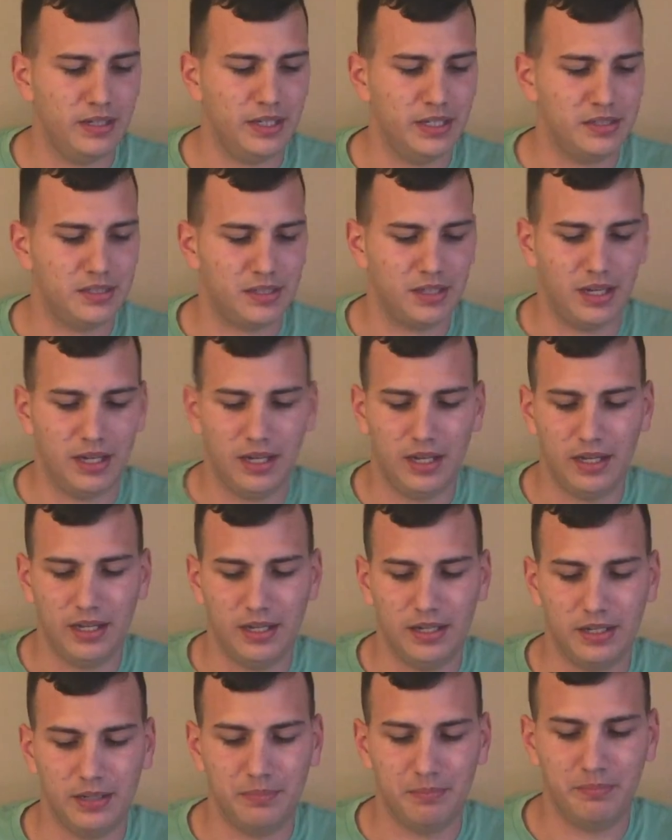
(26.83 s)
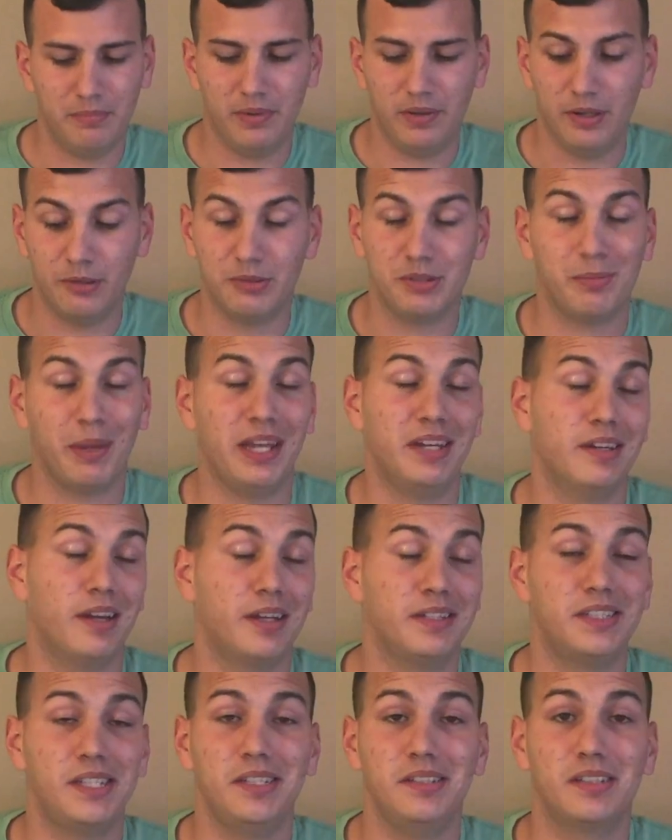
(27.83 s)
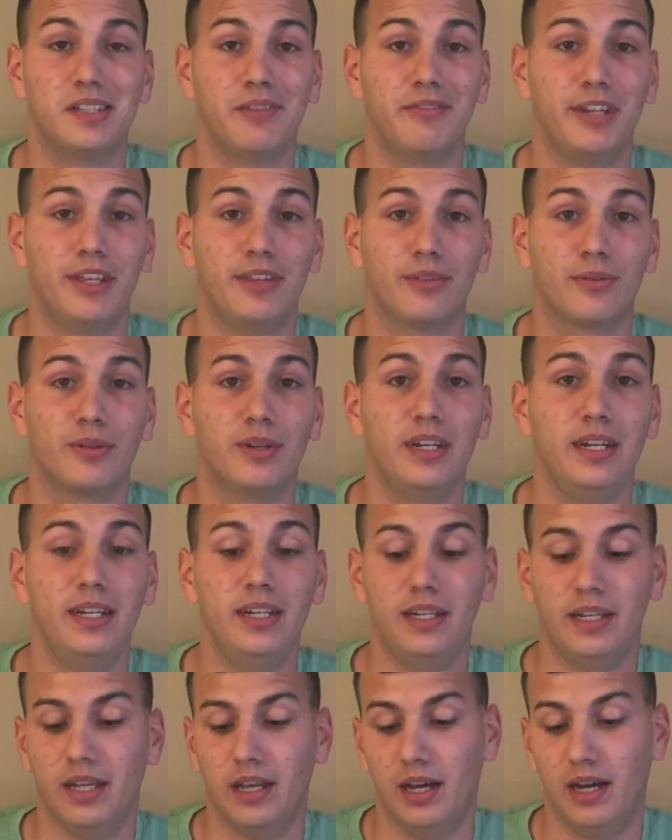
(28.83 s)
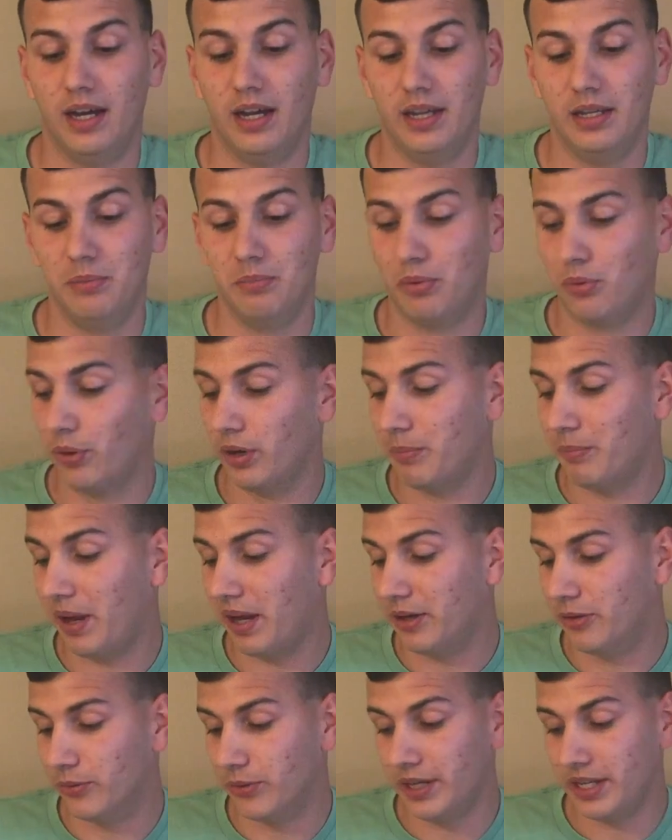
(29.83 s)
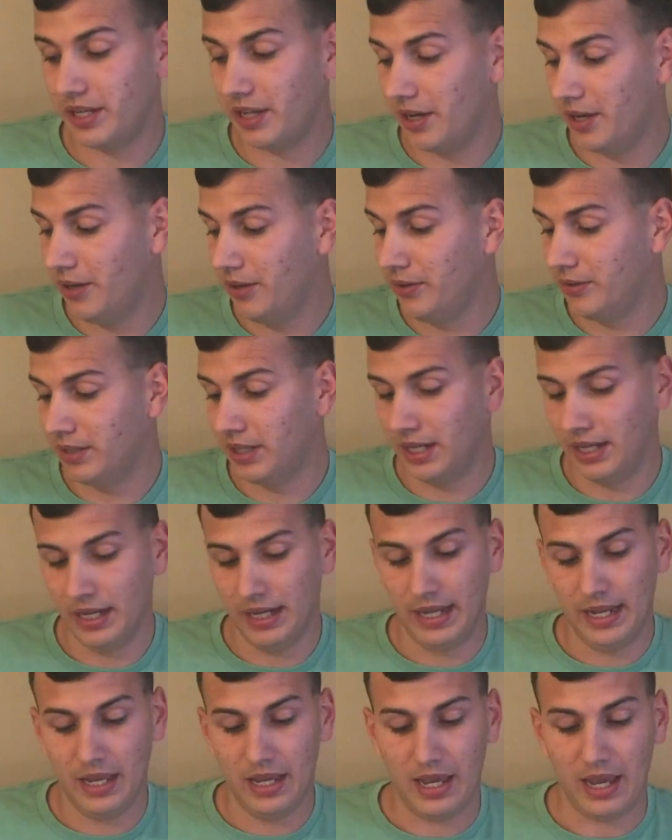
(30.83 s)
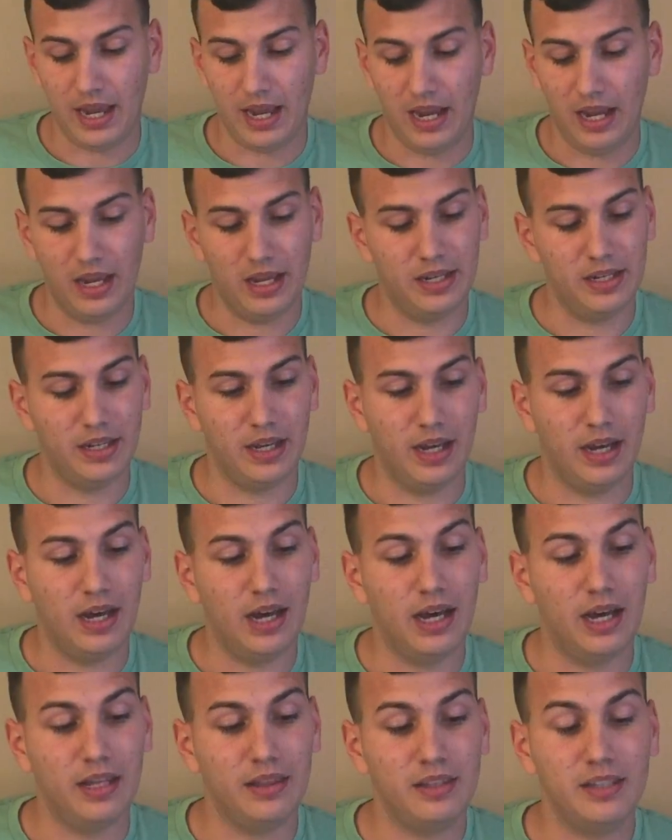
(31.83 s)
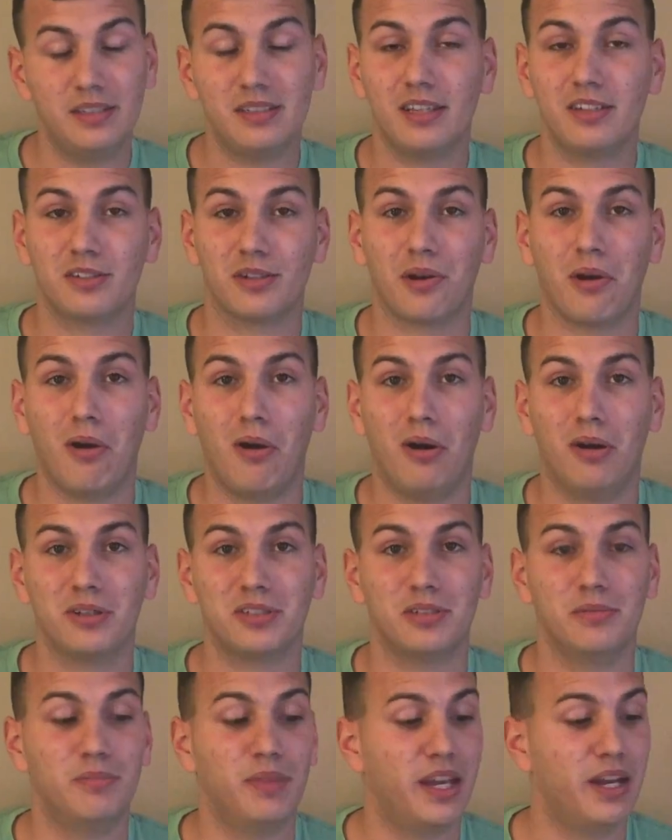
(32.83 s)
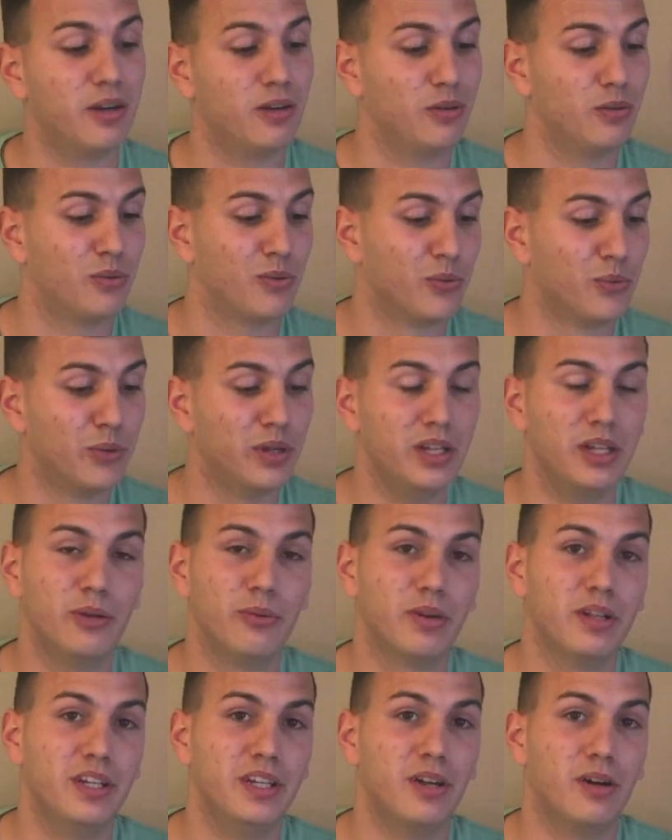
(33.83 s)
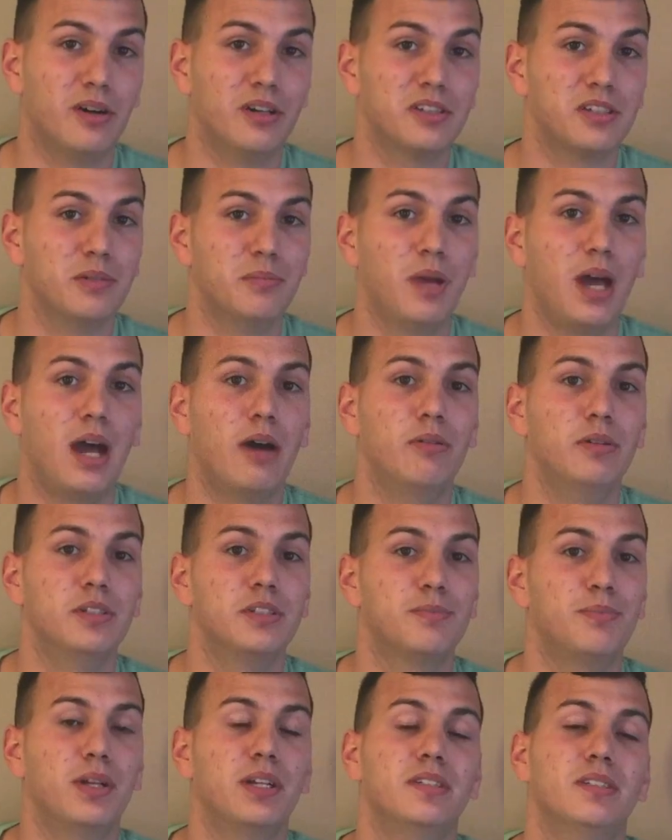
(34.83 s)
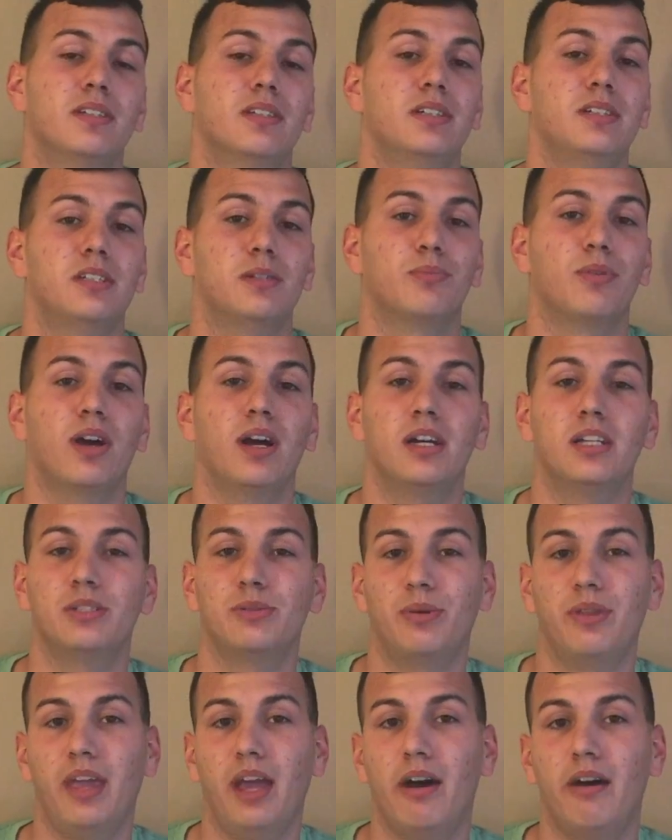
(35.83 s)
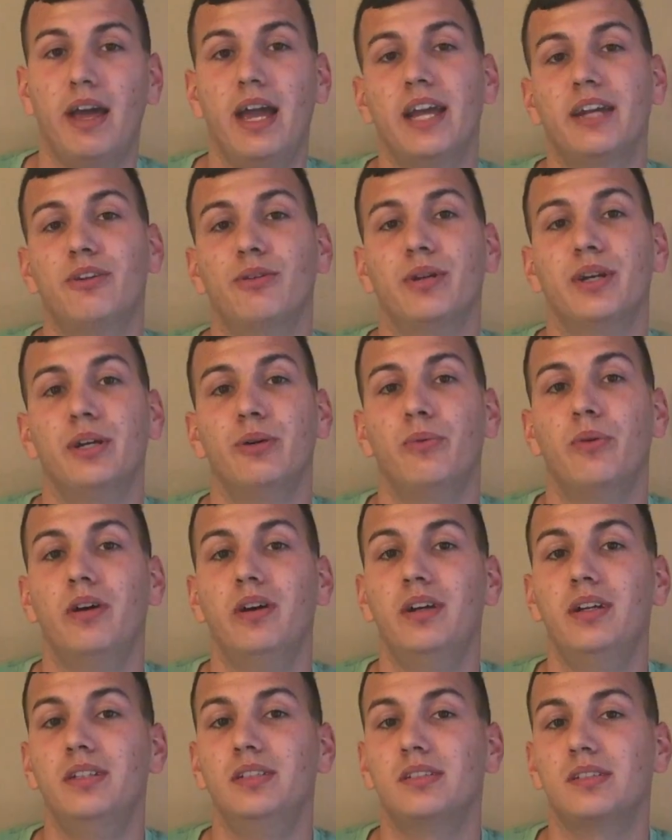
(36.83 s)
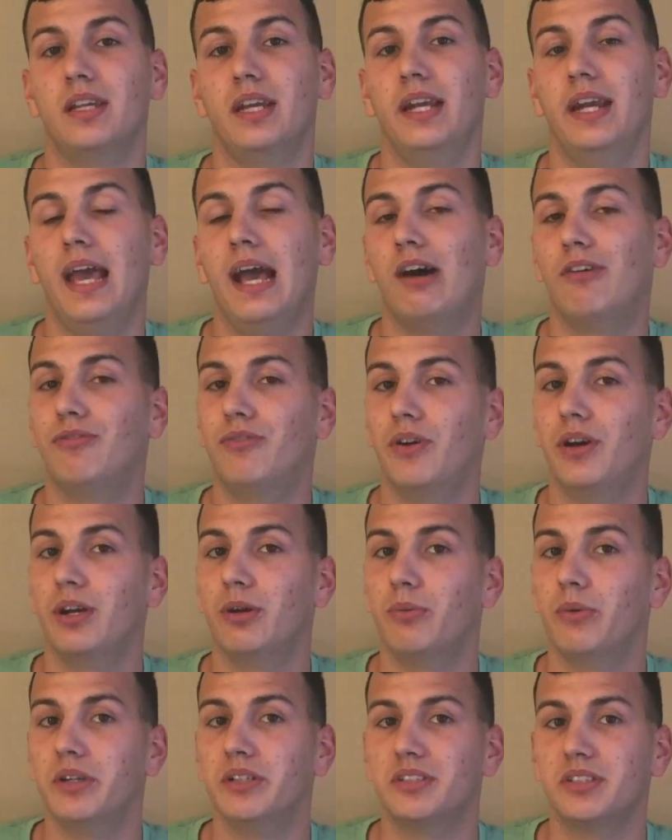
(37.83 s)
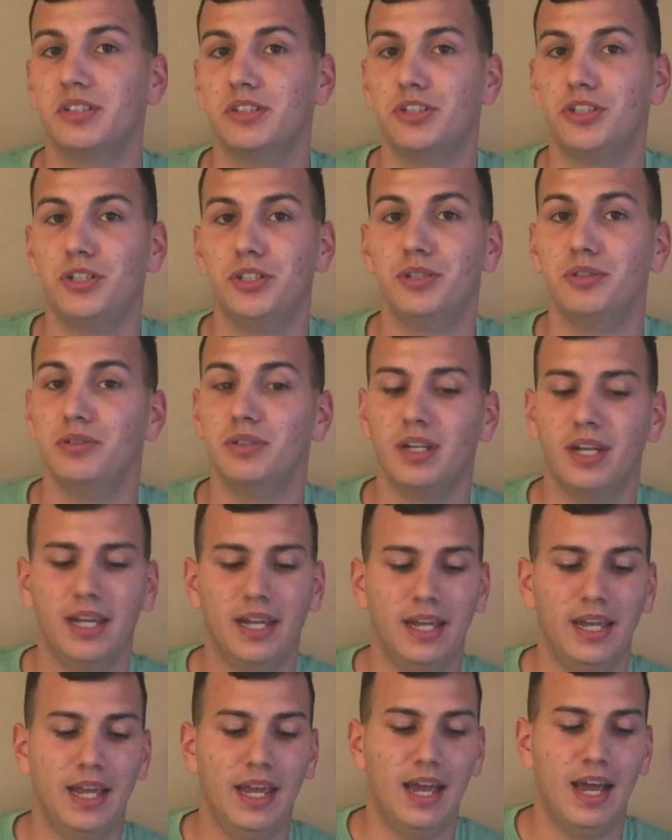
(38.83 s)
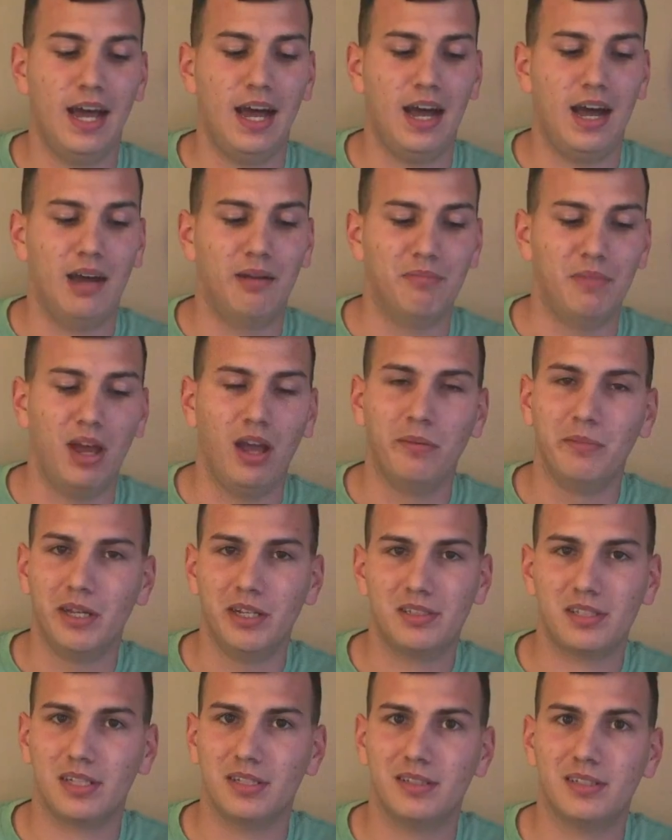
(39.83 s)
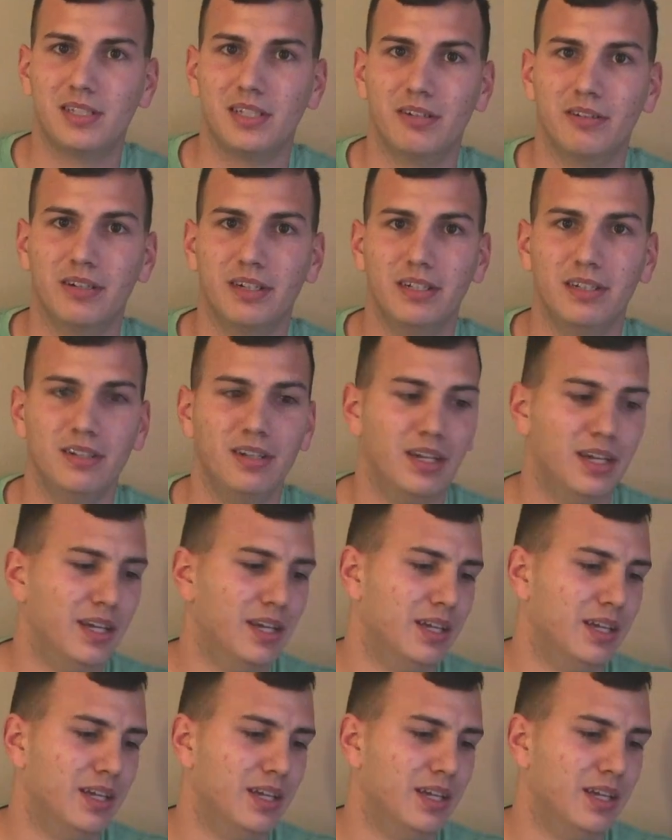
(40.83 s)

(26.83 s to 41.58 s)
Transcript: it was made in 1973, imported by Noriko, and these things are awesome. They are really, really awesome. I was pleasantly surprised with how accurate it was and how fun it was to shoot. I'm almost considering